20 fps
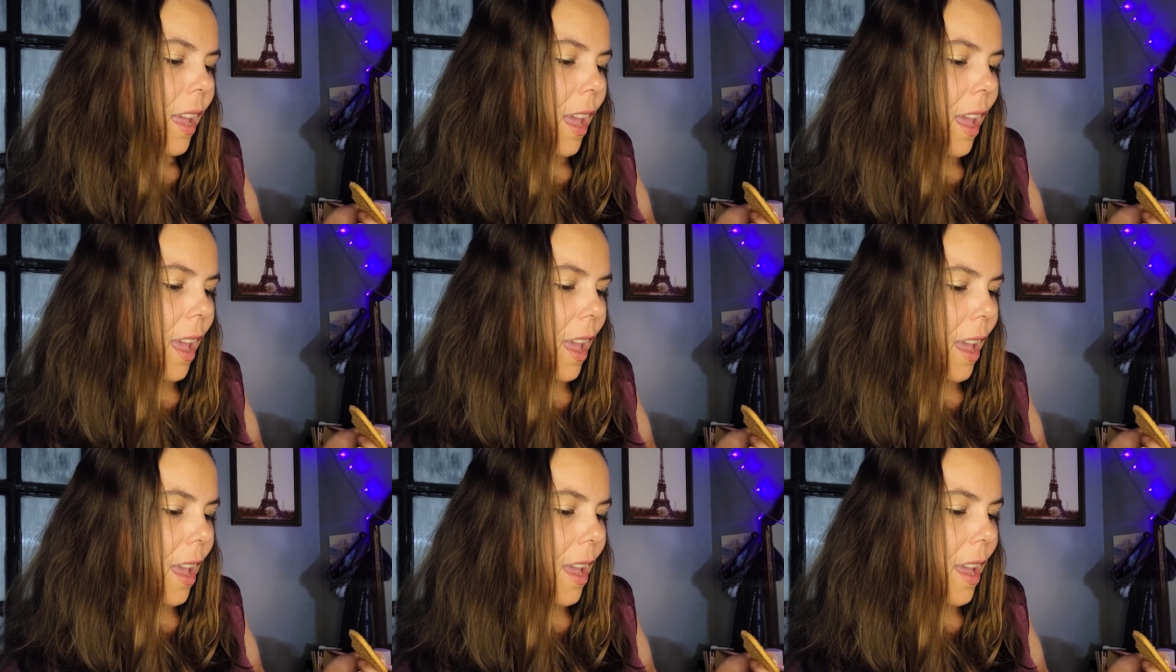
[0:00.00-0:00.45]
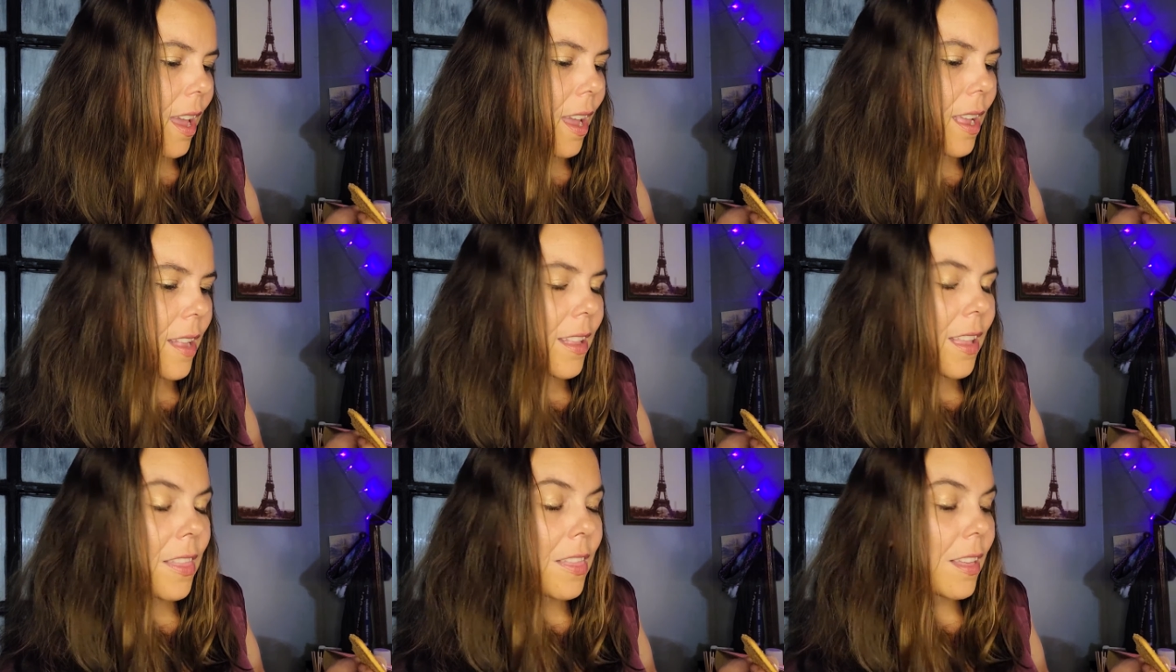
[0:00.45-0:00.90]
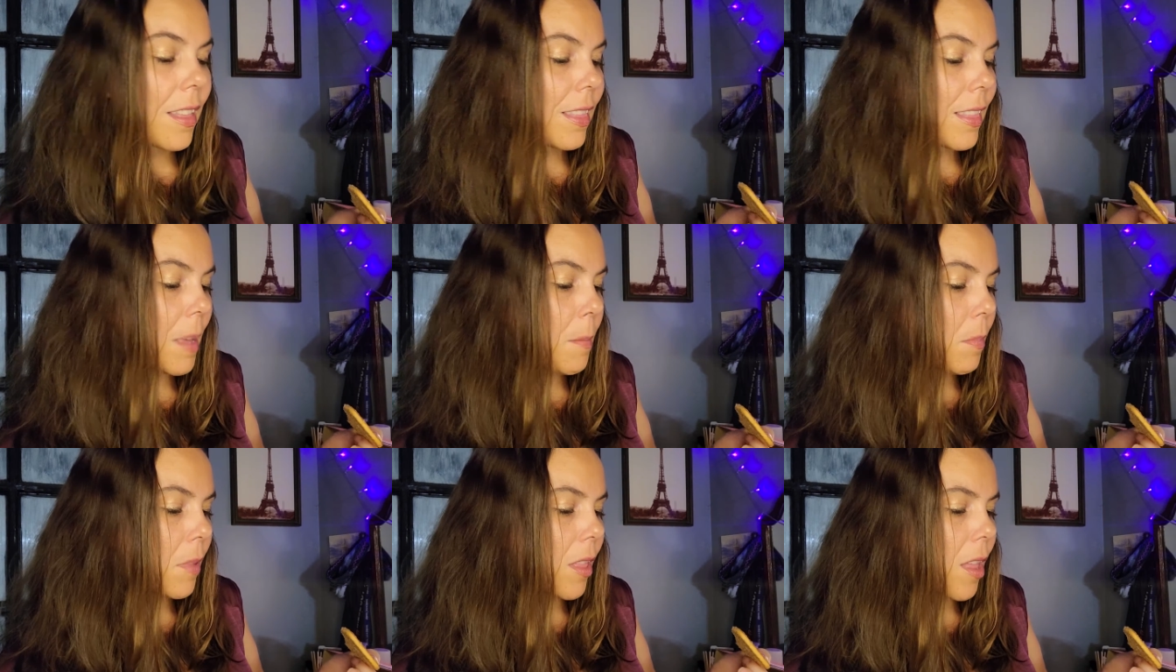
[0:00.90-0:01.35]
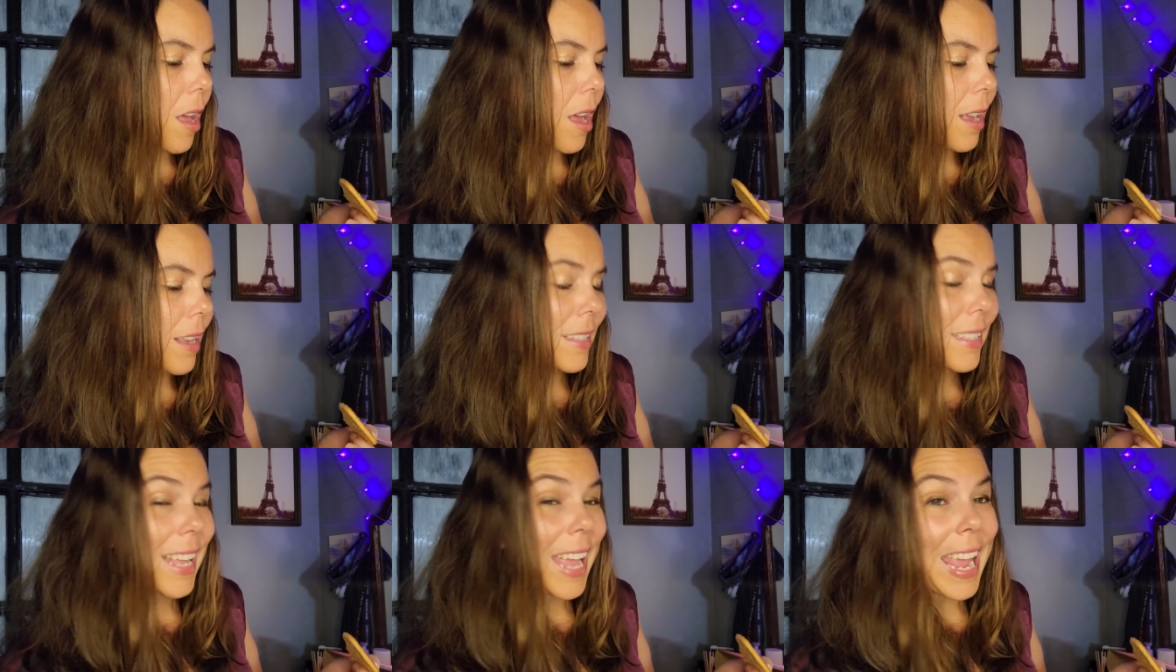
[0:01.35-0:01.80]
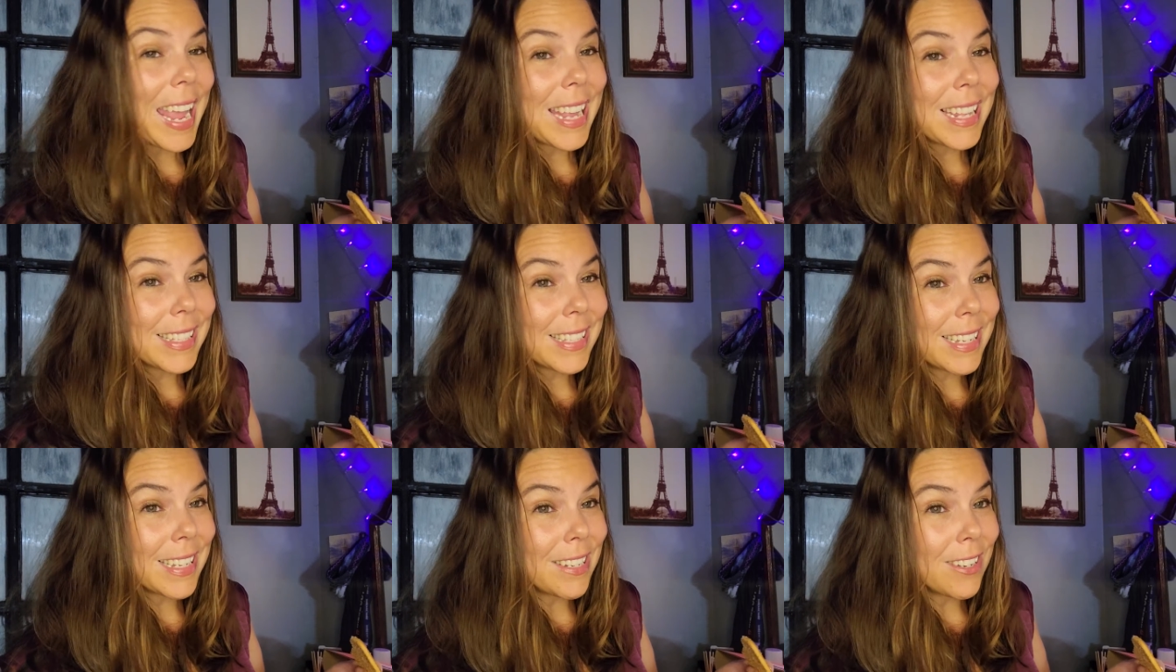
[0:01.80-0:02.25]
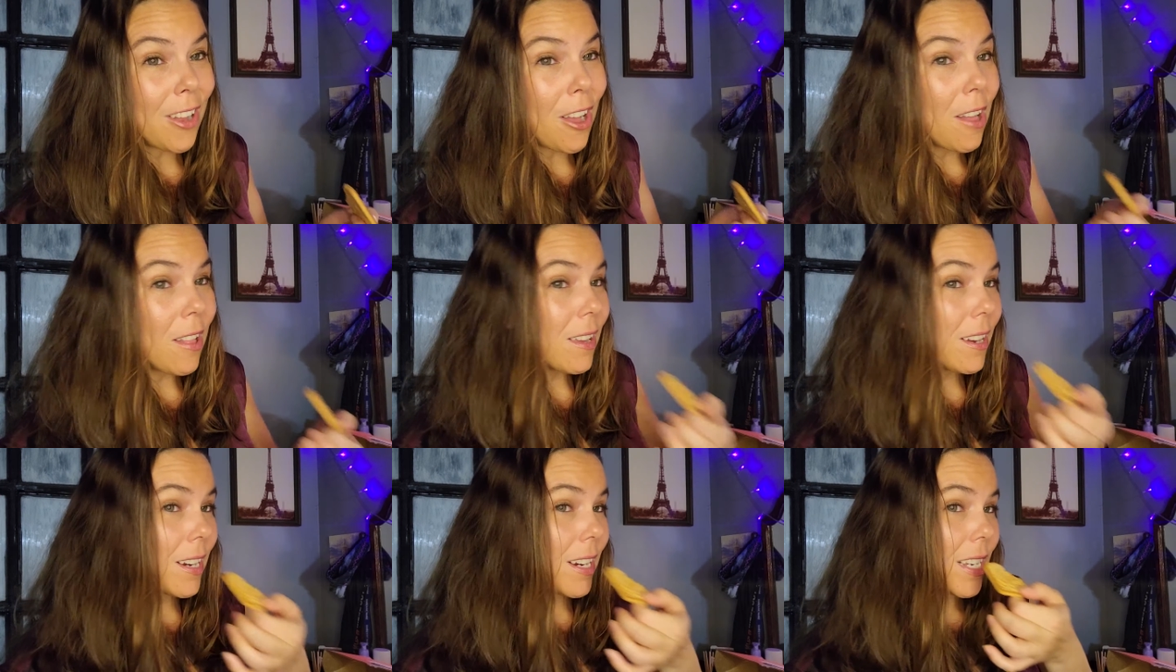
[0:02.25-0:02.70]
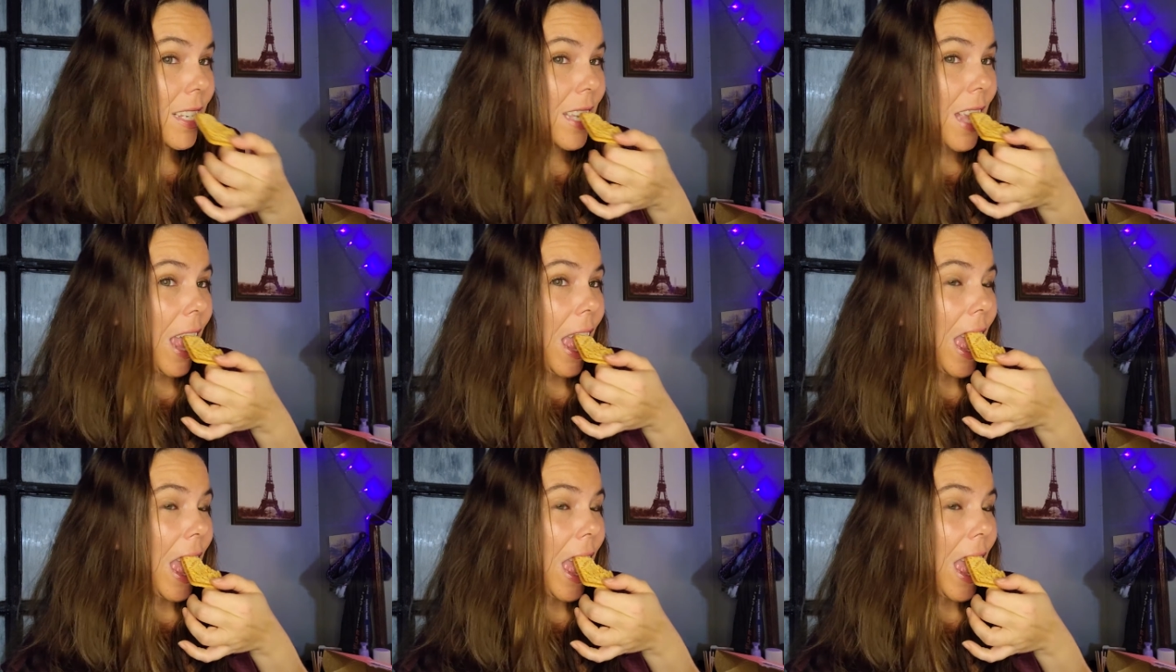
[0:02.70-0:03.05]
And the lip gloss, $18.